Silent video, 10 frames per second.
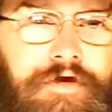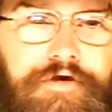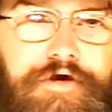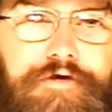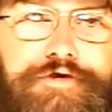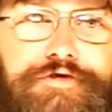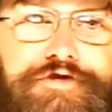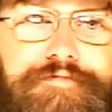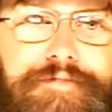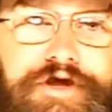Don't use
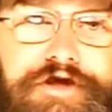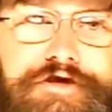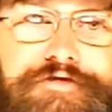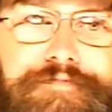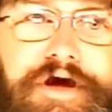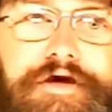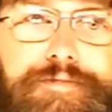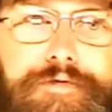the media's made-up